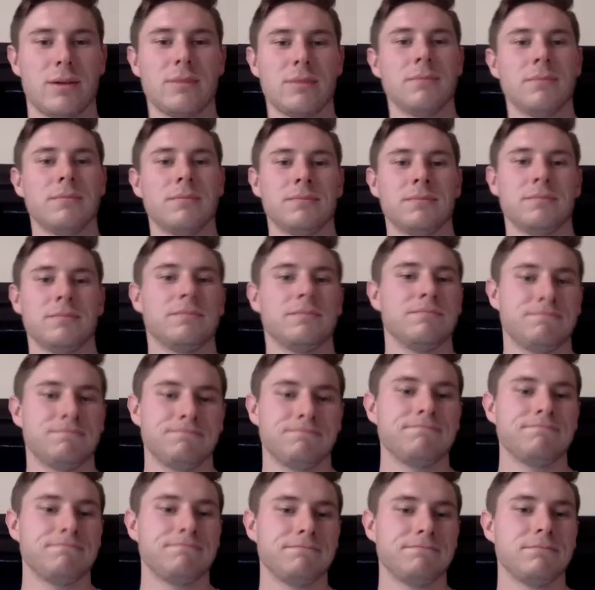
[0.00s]
it's hard to trust
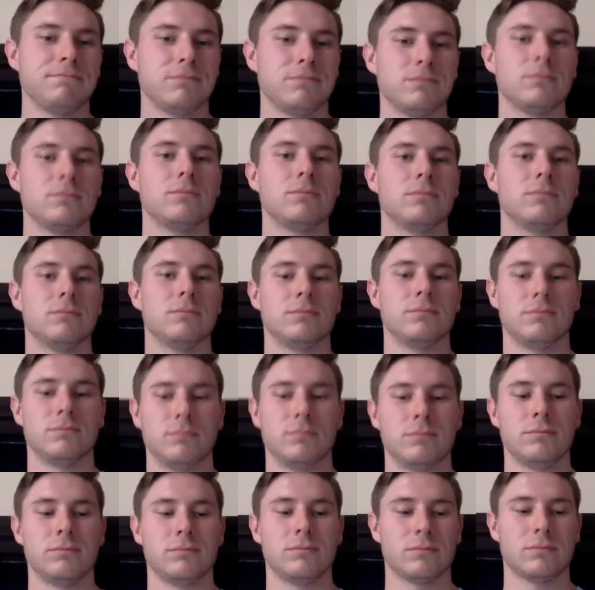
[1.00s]
because I mean the dude
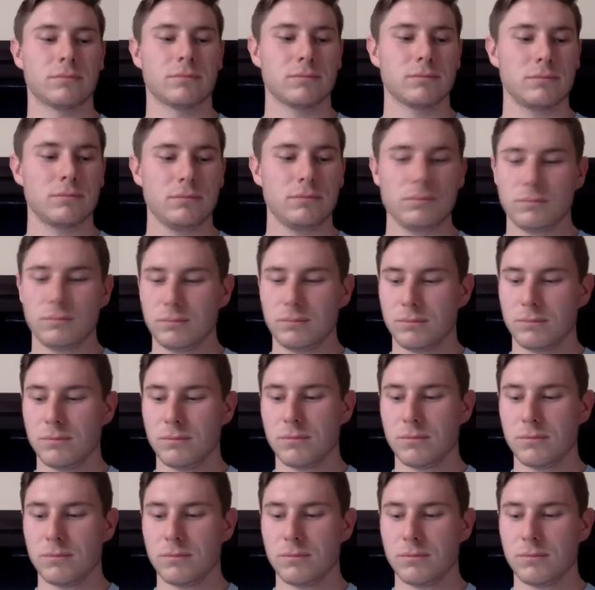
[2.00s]
had like 6